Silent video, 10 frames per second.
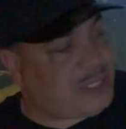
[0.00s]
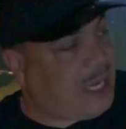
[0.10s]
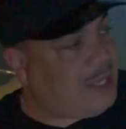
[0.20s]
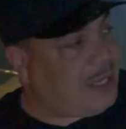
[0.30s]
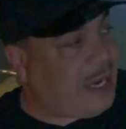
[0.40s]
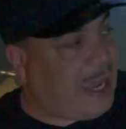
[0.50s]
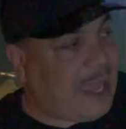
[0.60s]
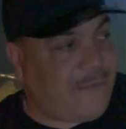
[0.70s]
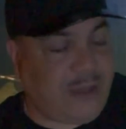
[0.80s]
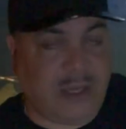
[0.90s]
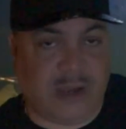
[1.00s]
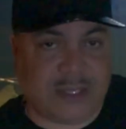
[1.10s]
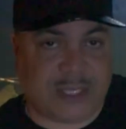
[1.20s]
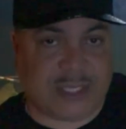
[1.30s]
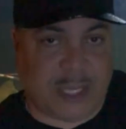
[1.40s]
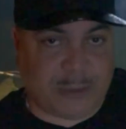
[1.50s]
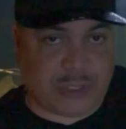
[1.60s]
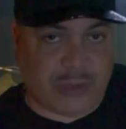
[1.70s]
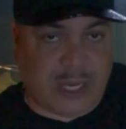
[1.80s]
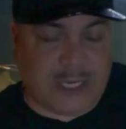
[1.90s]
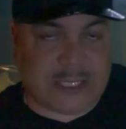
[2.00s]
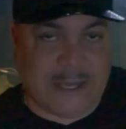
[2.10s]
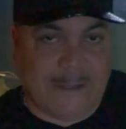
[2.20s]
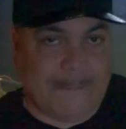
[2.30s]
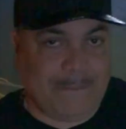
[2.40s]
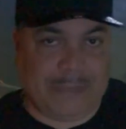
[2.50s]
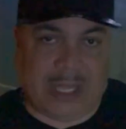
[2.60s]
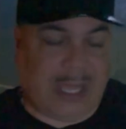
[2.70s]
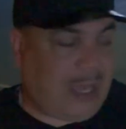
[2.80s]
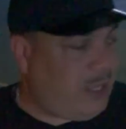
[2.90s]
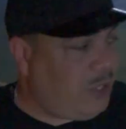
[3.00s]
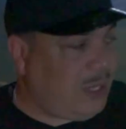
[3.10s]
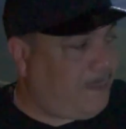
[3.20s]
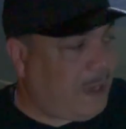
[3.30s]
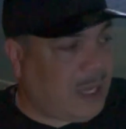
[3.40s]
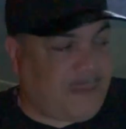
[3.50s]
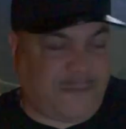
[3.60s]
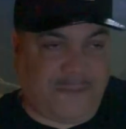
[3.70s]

sand that I have in here as a substrate. You can pick up a